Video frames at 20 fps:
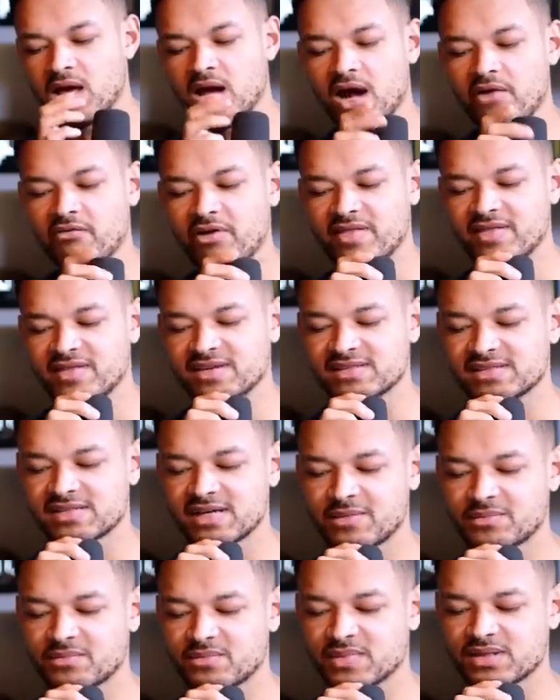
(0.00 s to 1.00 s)
I read this
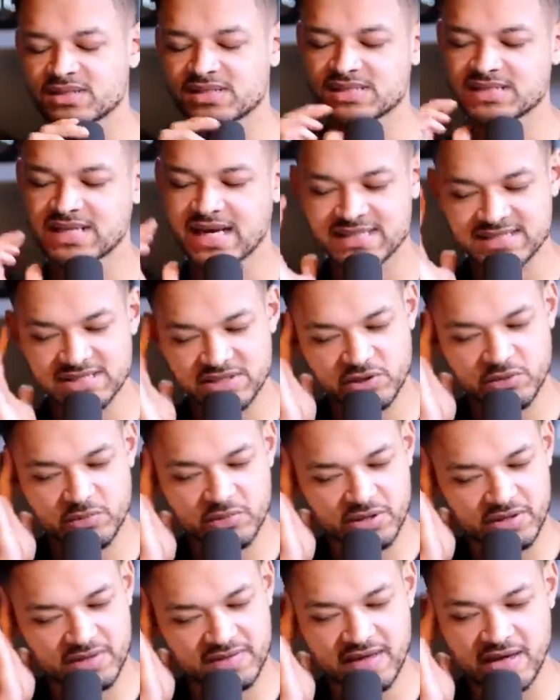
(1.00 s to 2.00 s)
stat in your
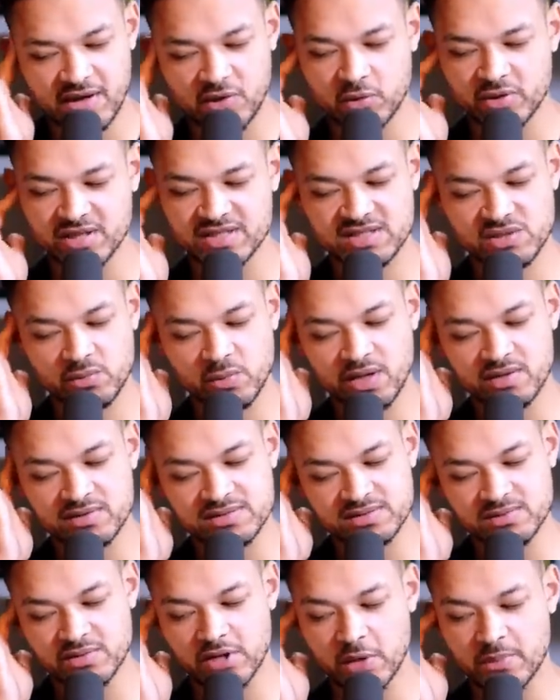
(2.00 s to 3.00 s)
book that according to the
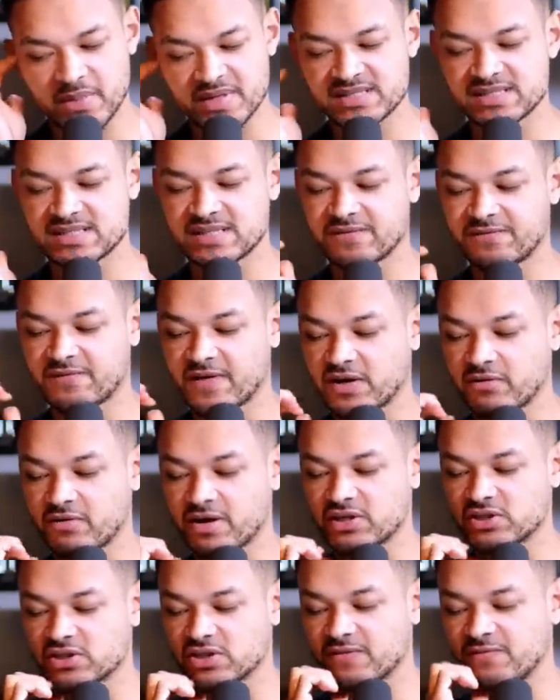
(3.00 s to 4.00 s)
World Obesity
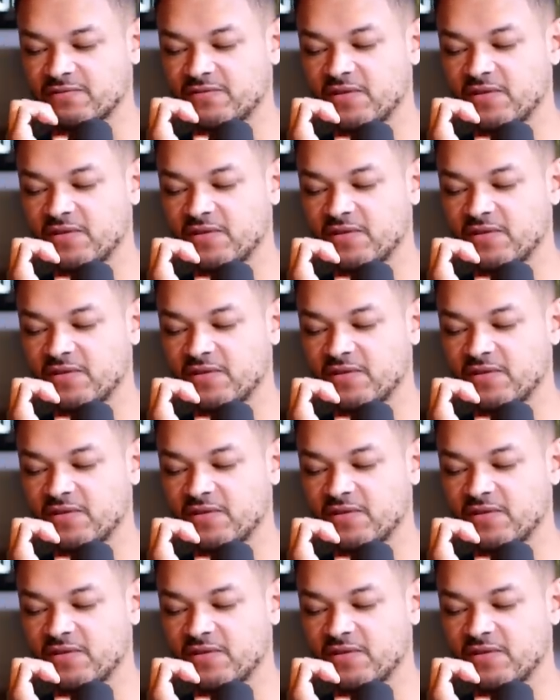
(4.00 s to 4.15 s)
Federation,